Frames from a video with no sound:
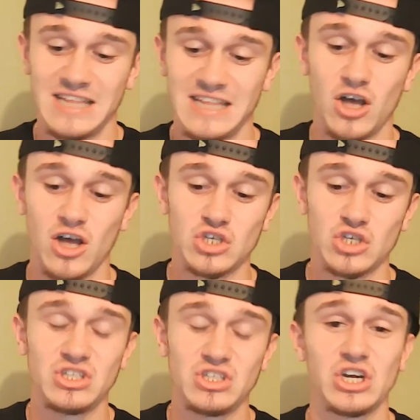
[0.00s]
and they
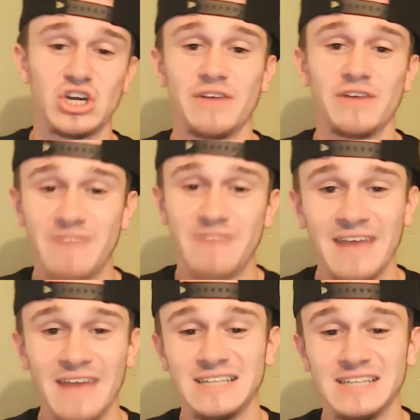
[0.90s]
also returned
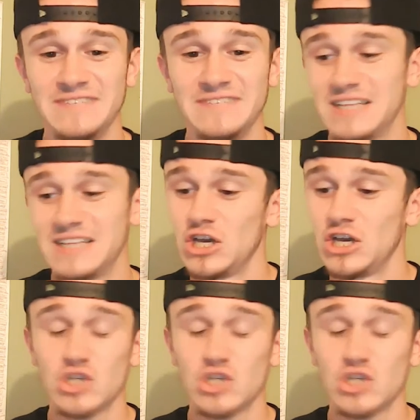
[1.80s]
5 on defense.